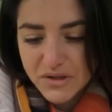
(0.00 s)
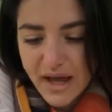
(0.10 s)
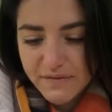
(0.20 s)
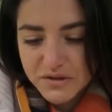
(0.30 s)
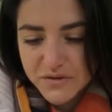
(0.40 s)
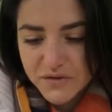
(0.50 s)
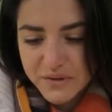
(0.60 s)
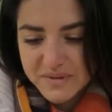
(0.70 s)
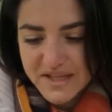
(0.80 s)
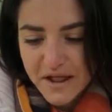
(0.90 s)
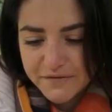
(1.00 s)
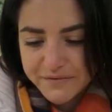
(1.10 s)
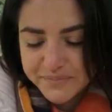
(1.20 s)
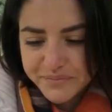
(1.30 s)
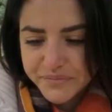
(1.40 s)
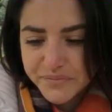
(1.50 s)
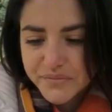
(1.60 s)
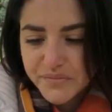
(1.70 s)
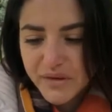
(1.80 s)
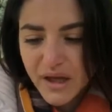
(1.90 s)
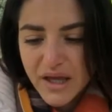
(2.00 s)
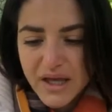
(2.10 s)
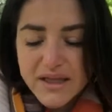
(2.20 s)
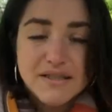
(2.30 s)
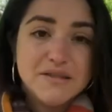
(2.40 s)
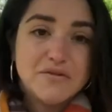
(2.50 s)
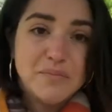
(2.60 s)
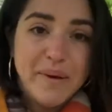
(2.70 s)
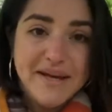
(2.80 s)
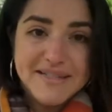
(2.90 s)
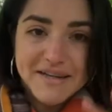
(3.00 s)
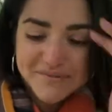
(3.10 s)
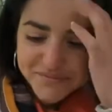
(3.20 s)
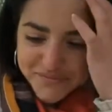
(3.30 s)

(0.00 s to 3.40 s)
could ever do for himself. This is from Petya.